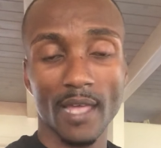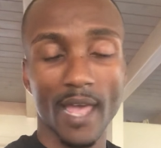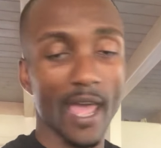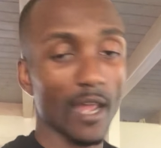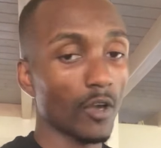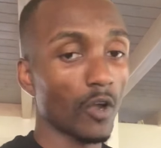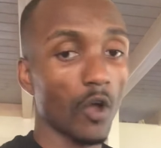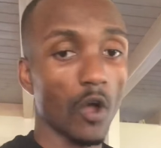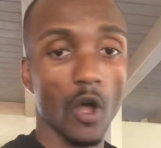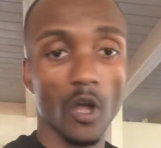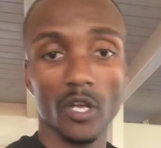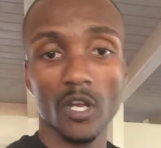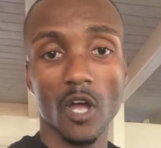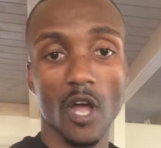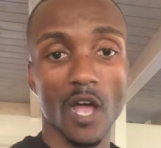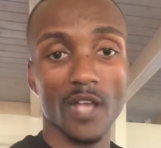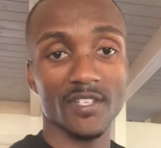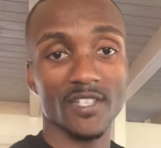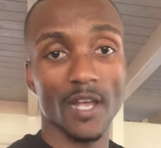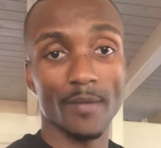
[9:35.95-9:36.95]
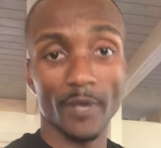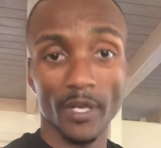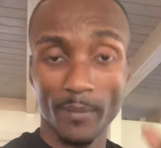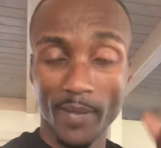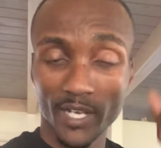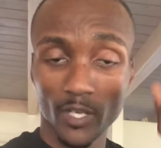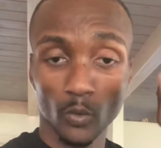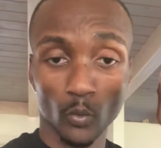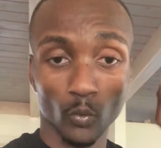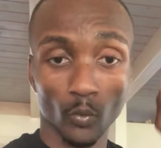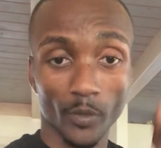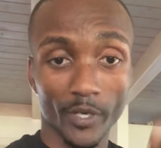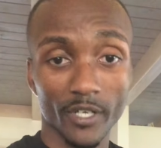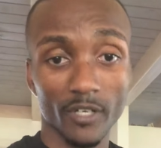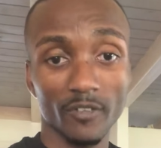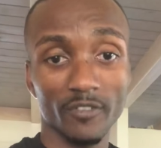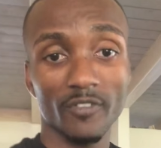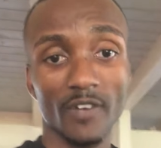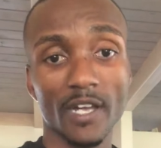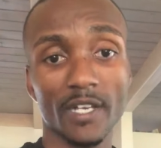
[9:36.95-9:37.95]
At all costs. I'm going to make a
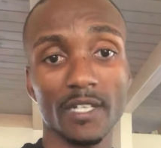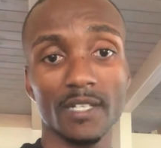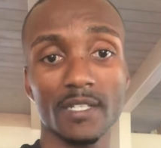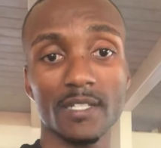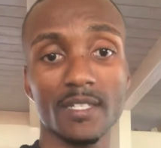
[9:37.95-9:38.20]
real fucking